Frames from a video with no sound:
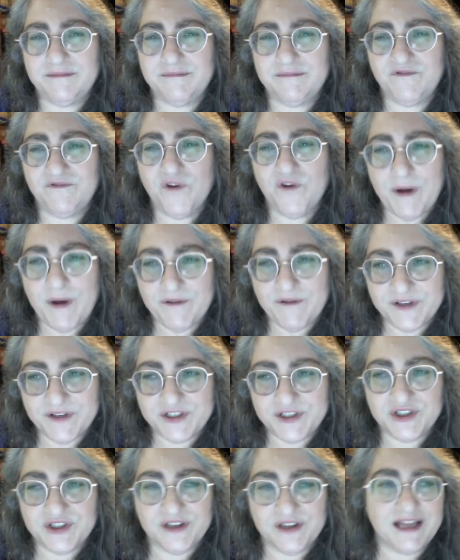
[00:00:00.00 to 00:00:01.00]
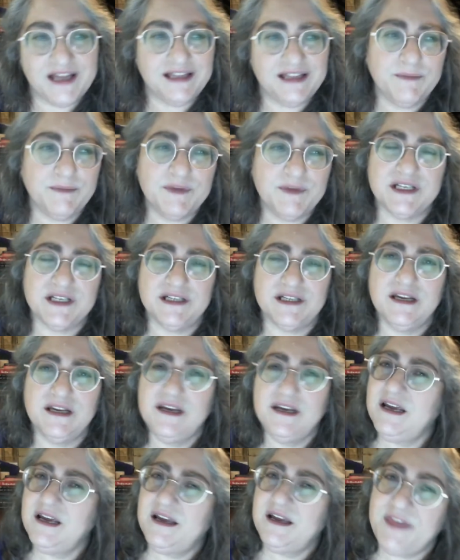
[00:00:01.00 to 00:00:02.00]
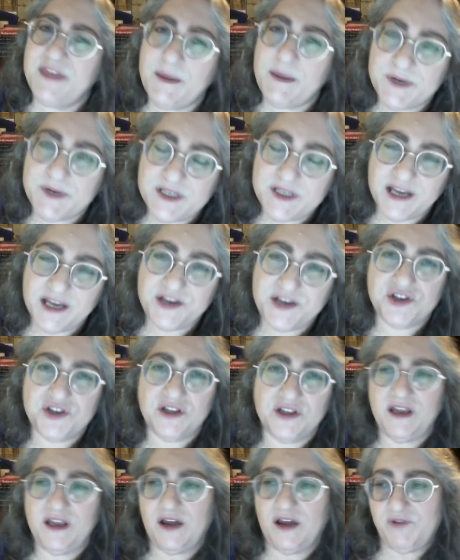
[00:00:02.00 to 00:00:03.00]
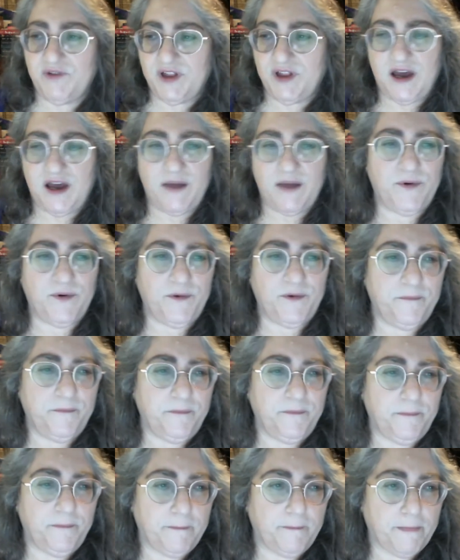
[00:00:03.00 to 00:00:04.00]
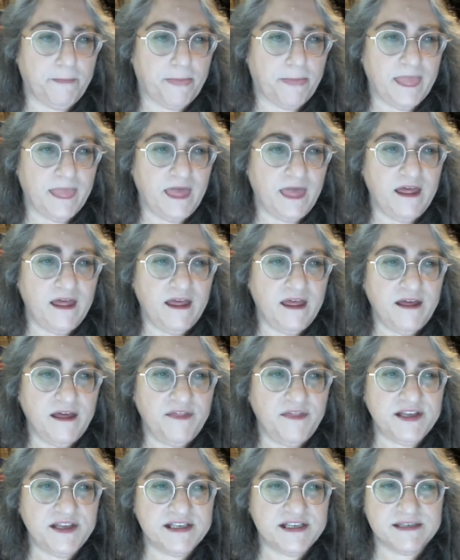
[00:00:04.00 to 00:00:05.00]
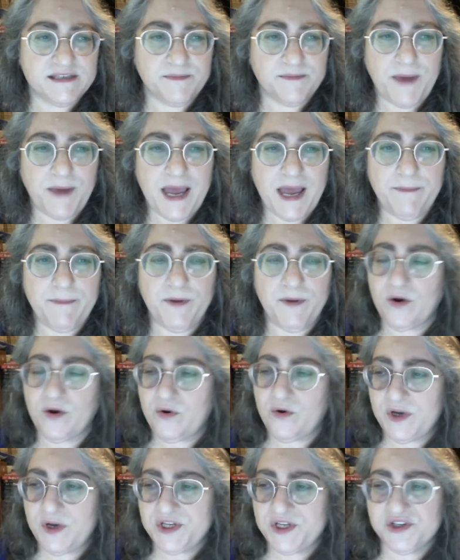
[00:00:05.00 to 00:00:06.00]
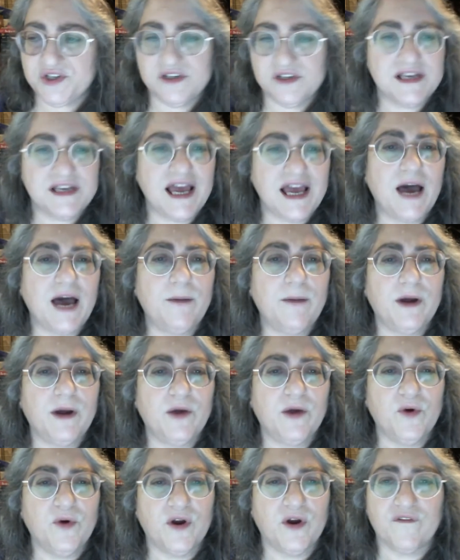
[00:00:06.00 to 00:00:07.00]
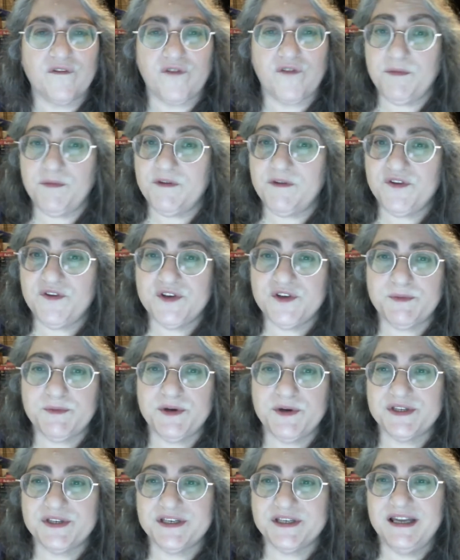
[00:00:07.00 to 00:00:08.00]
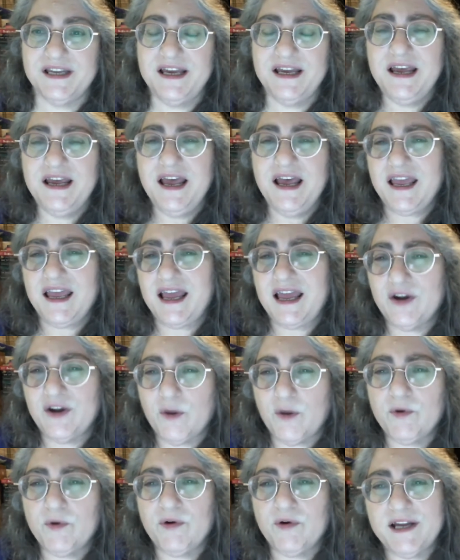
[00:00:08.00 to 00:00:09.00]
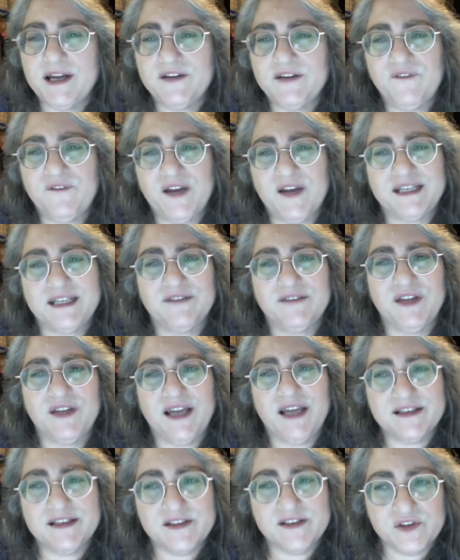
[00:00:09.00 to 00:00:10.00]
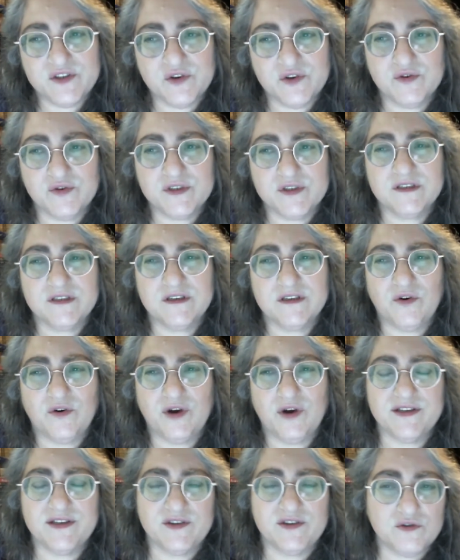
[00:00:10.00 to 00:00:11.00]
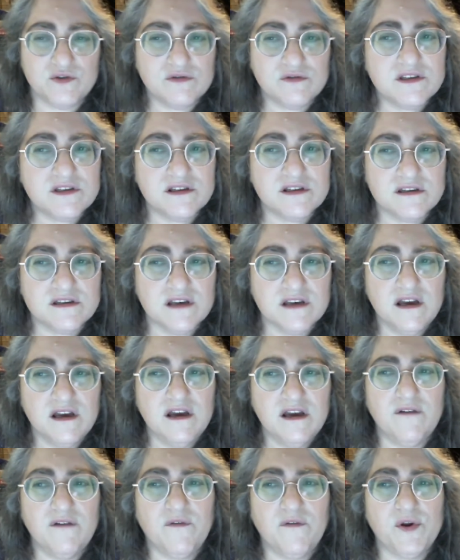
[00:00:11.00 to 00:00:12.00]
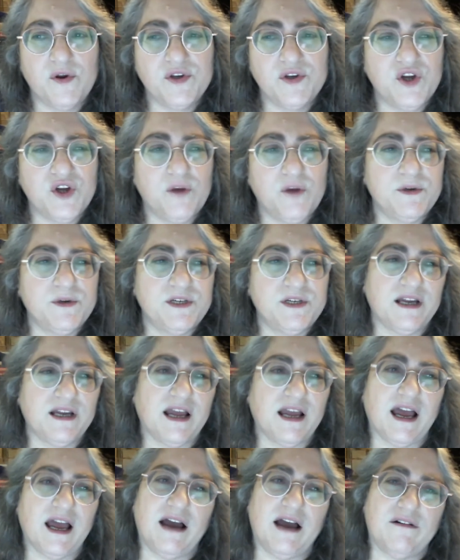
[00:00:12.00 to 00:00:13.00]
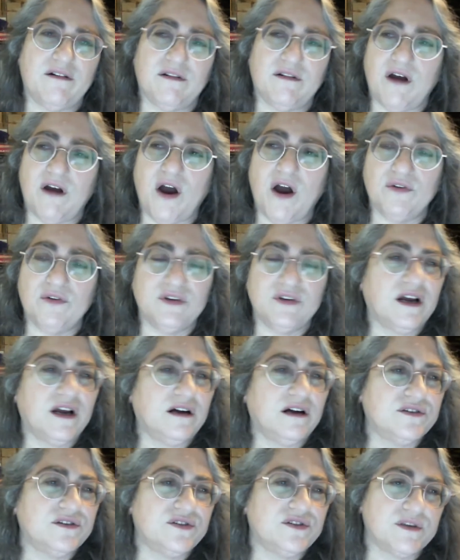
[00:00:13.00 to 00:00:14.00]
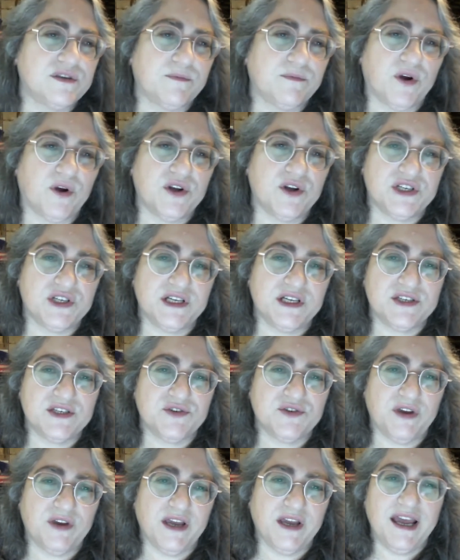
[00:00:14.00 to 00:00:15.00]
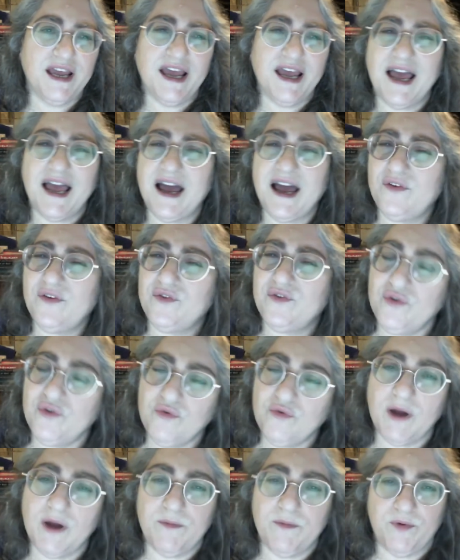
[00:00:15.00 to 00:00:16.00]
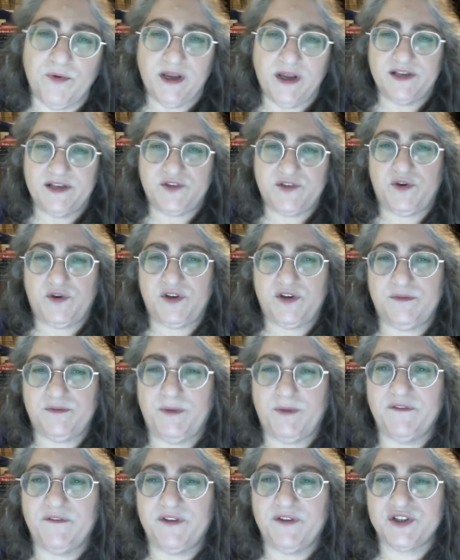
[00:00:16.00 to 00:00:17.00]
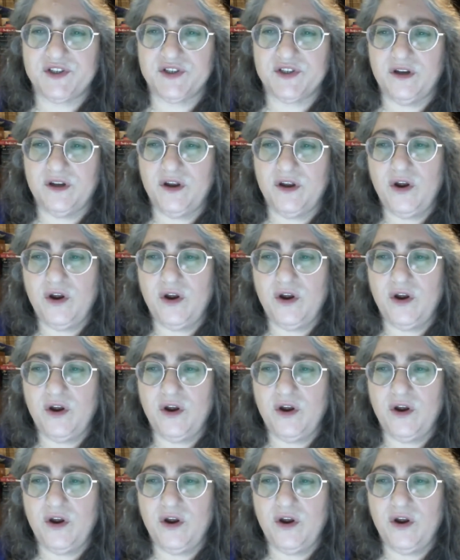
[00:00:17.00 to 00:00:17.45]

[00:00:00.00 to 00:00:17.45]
for my fiction. They're limited, they're potentially unreliable. This paper questions how my work from the first person can operate effectively as a source or as sources for interpreting our own culture's approach to history. How do I bring history into my fiction?